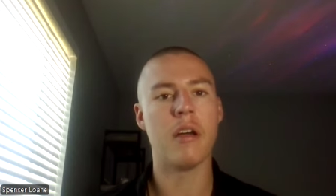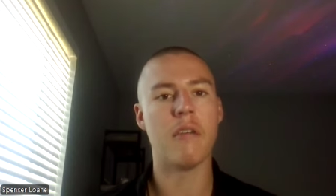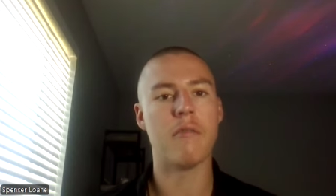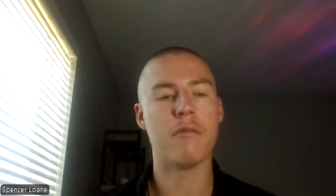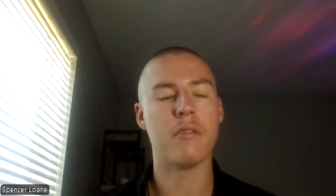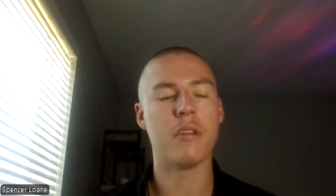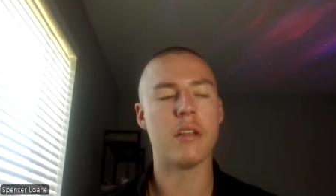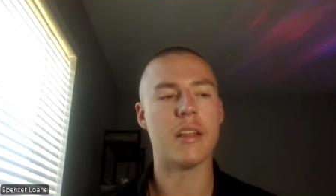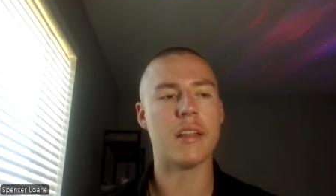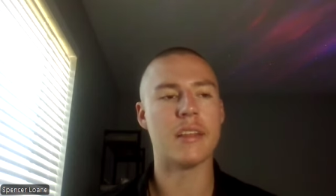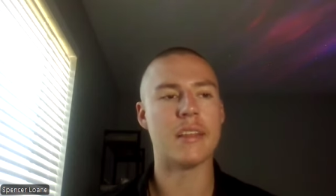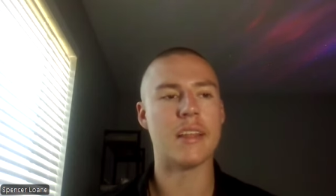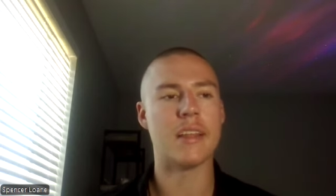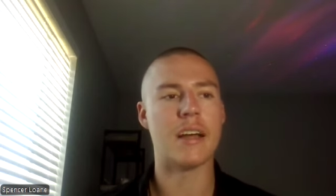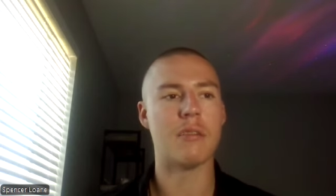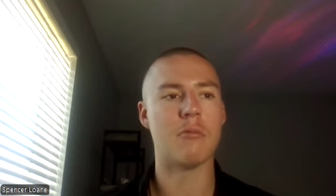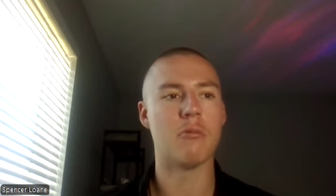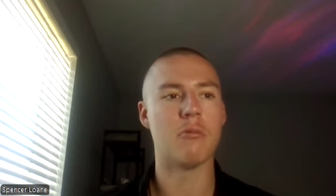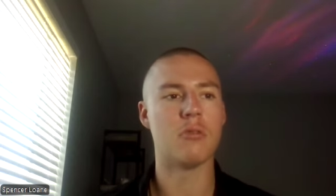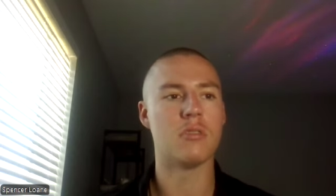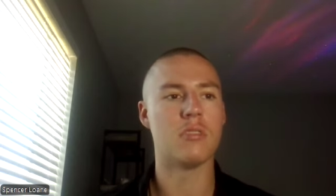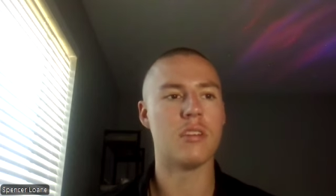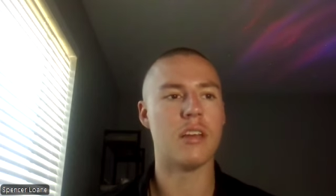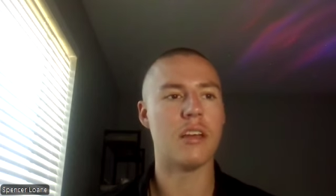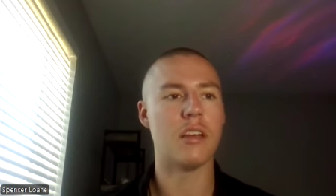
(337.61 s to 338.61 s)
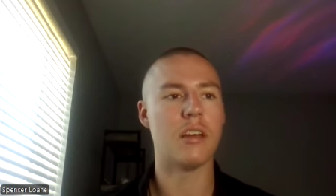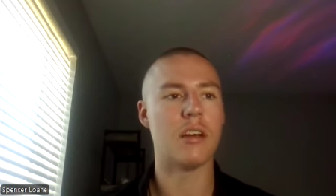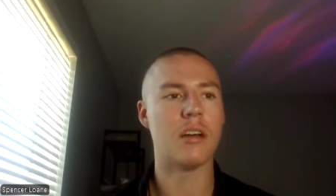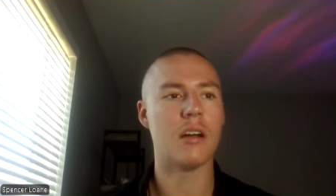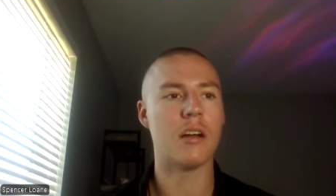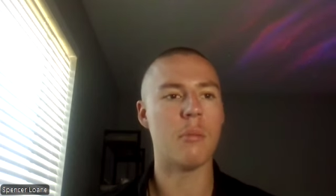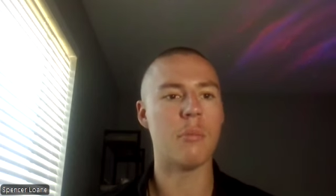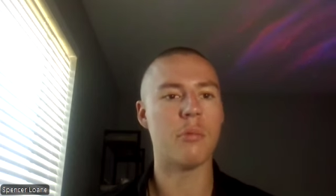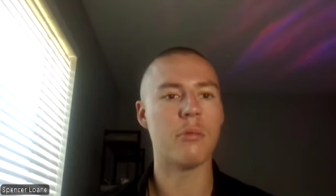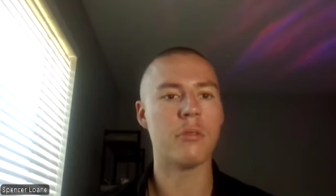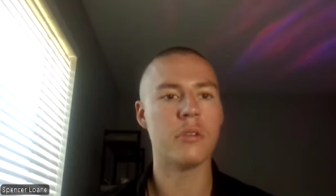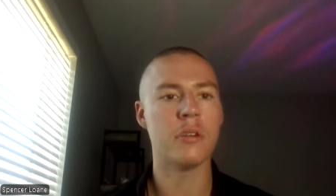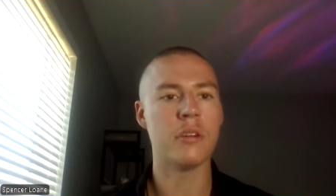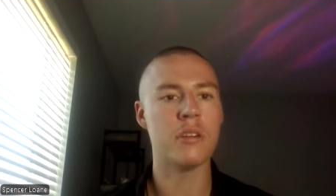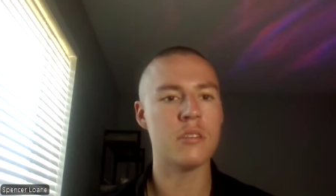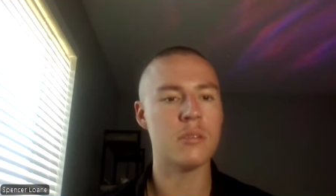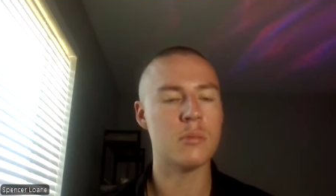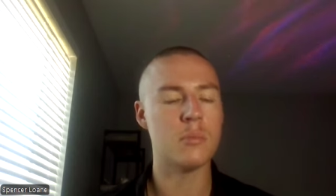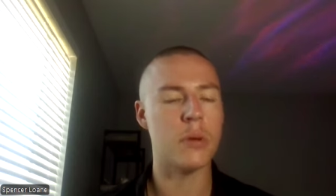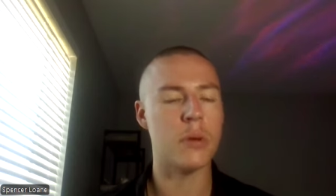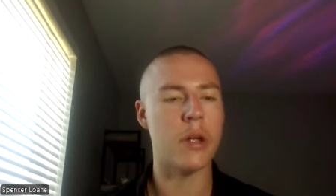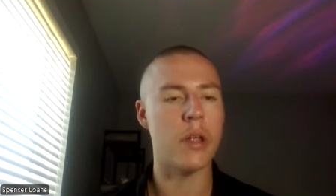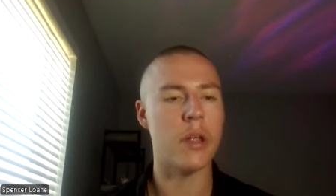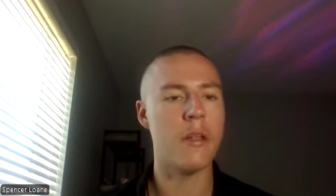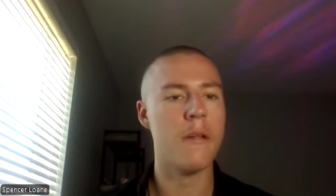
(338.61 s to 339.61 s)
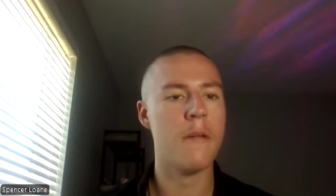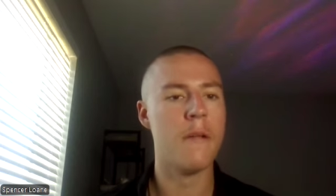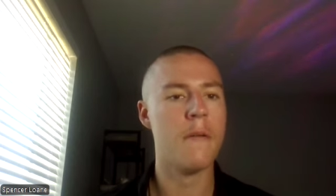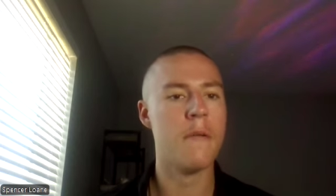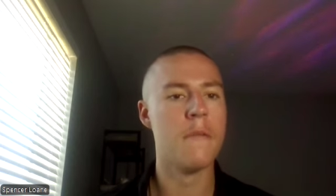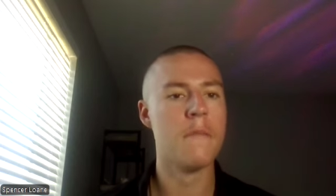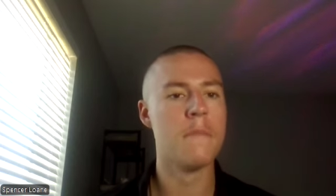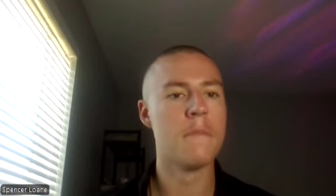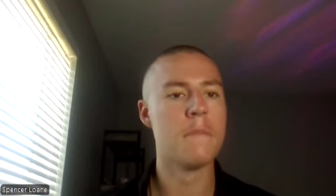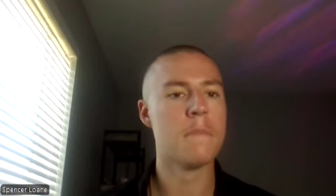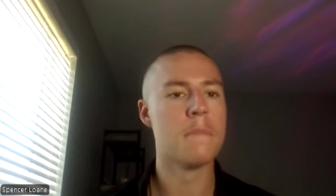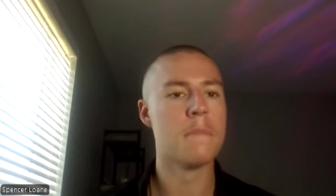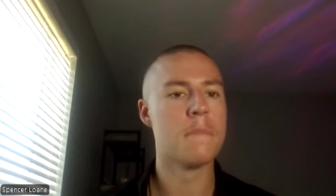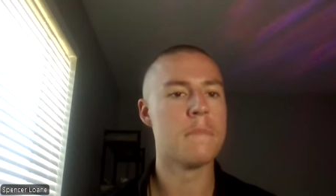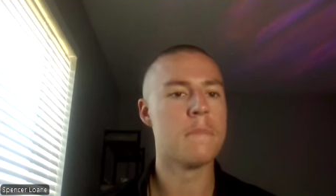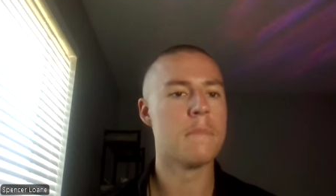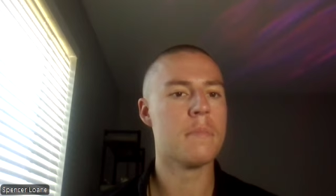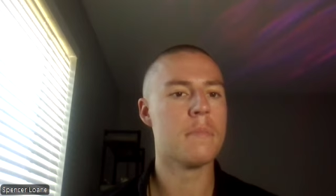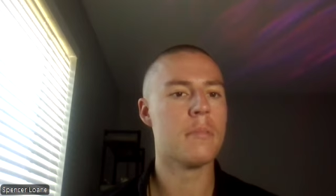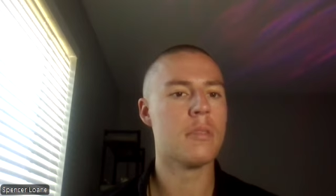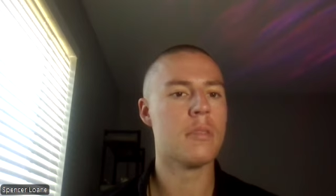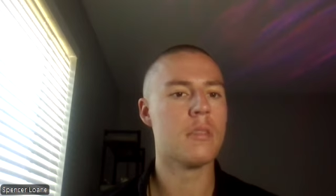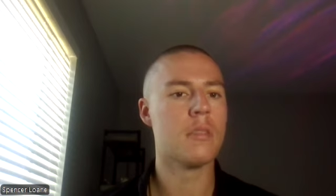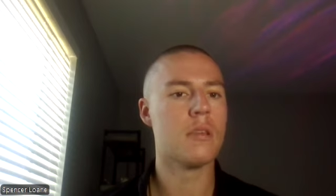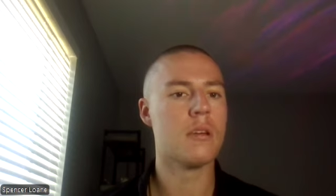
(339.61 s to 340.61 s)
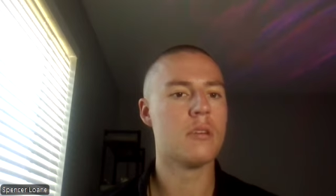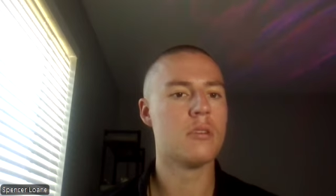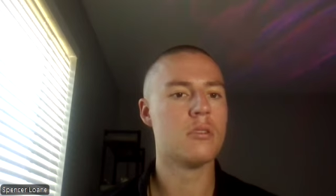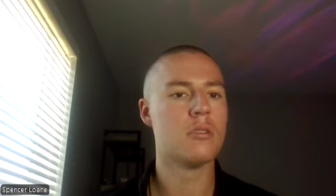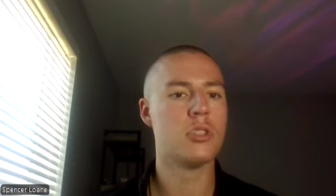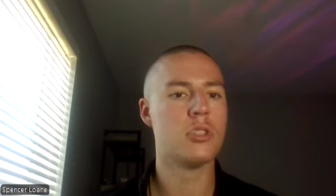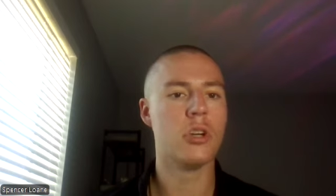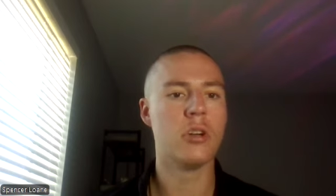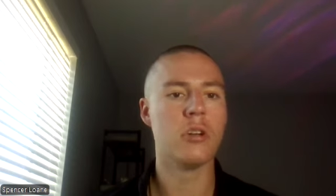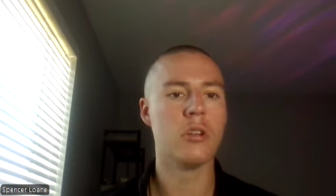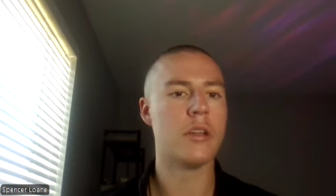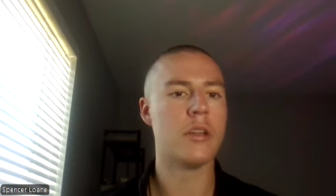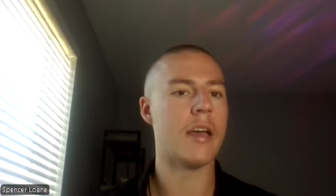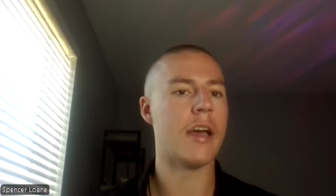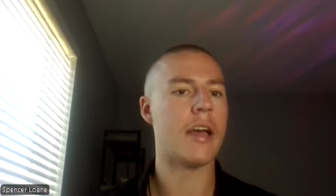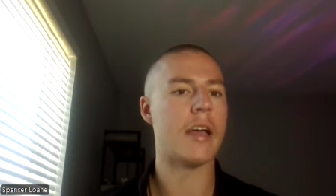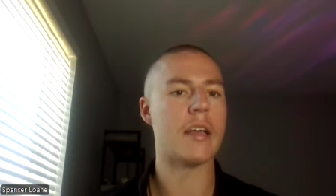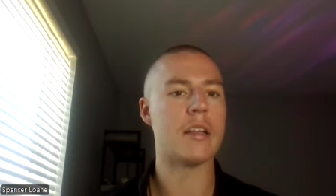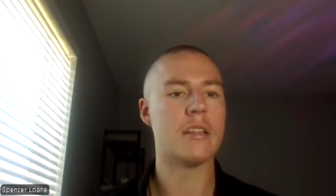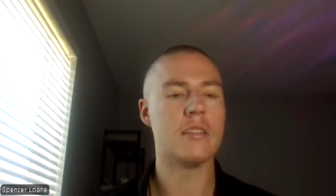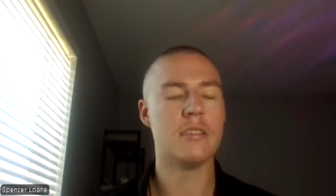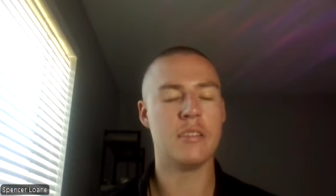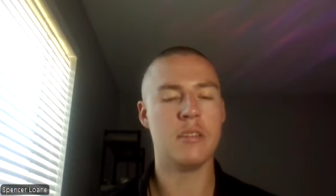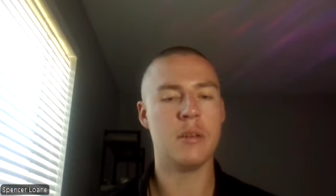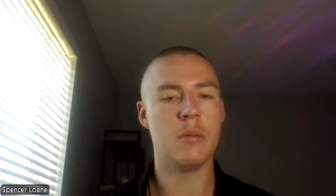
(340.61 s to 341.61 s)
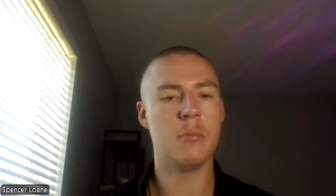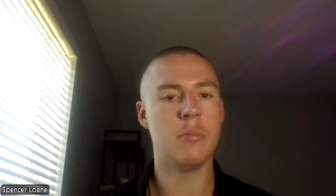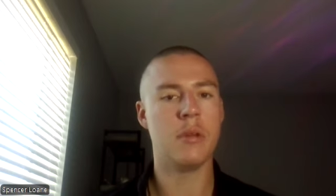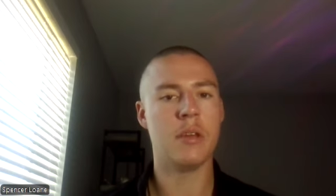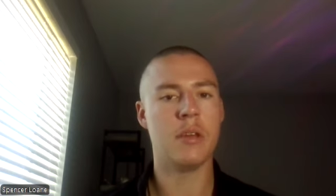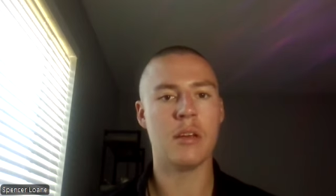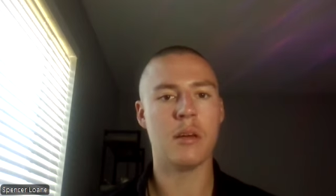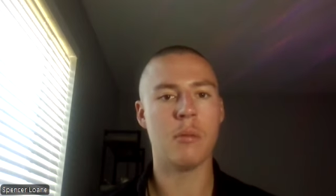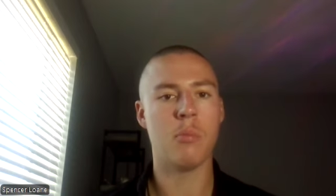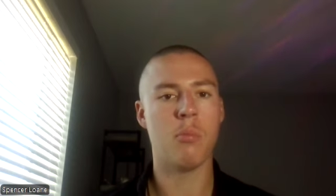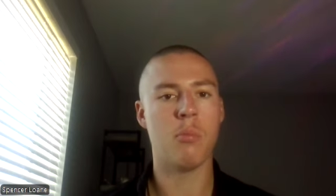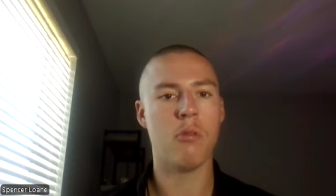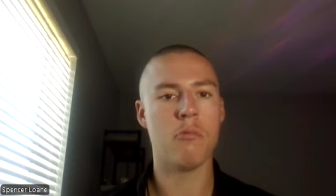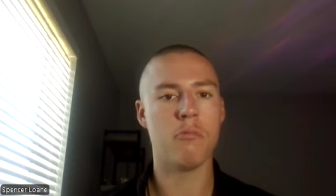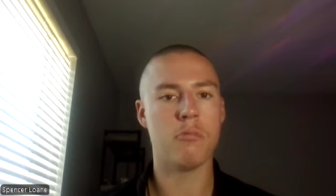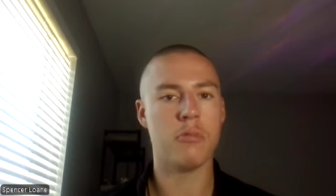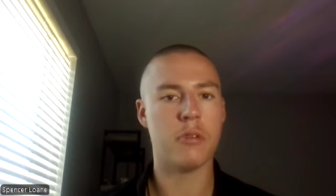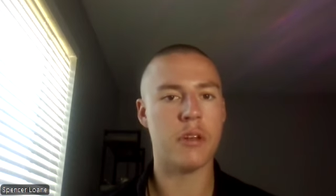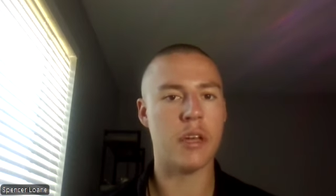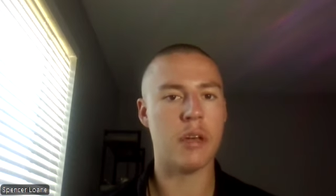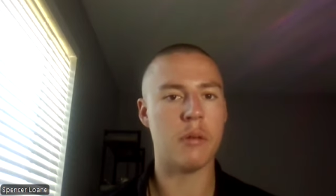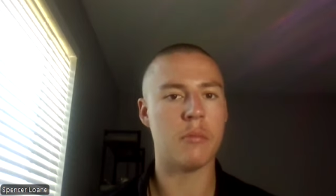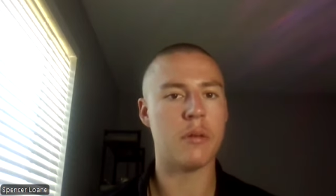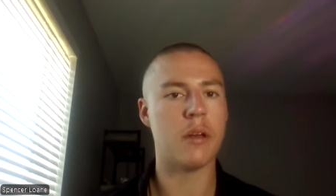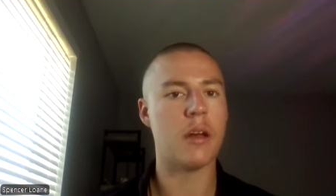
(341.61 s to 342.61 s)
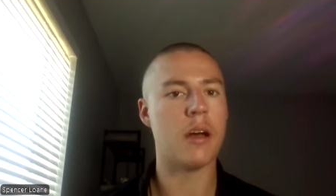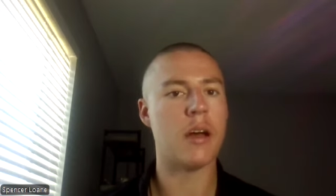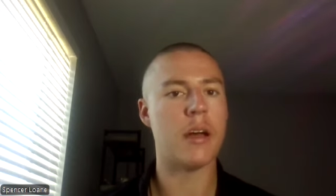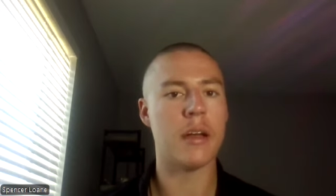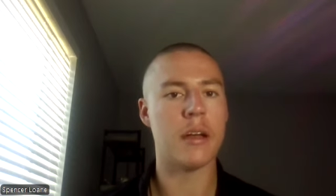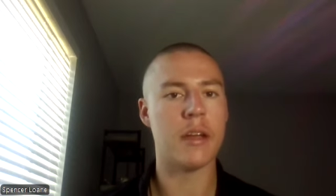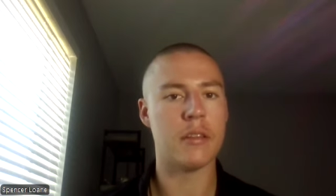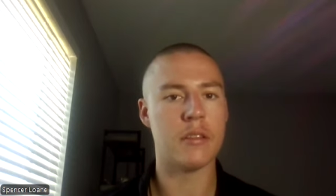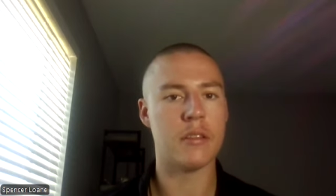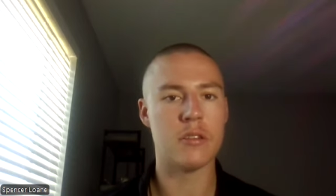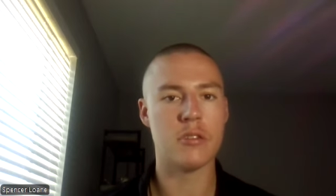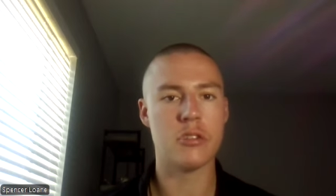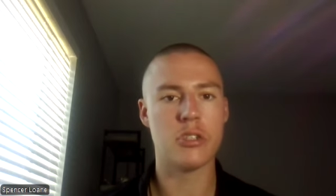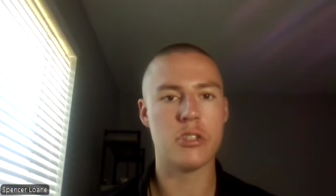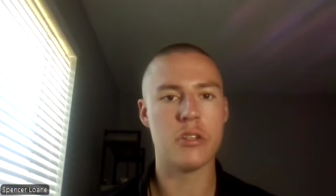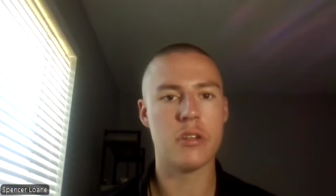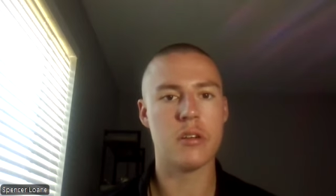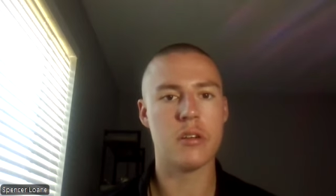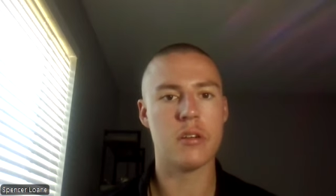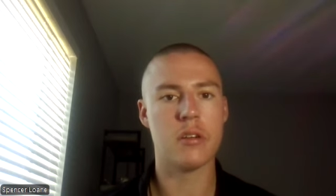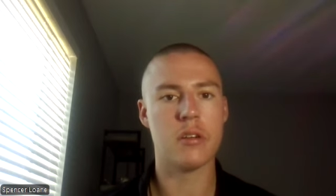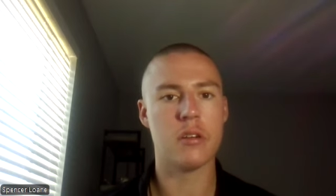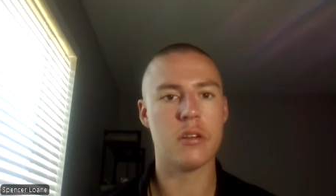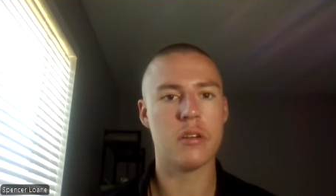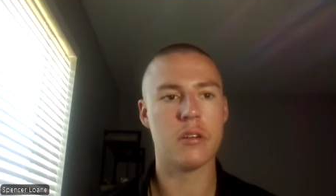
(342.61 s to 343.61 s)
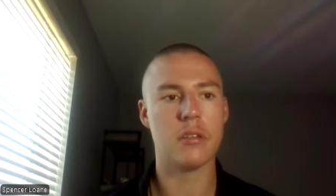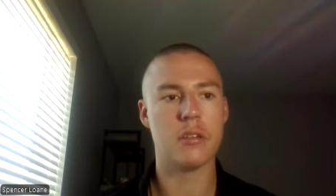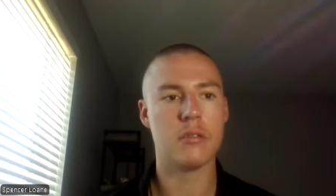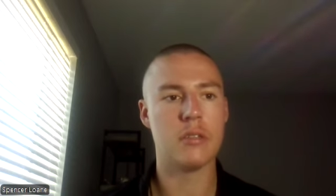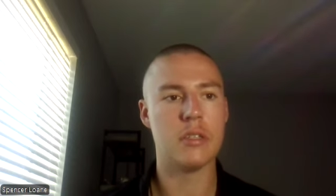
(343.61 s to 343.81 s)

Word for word: I feel like that will take a couple years, but surely I can see him being a point per game guy again this year.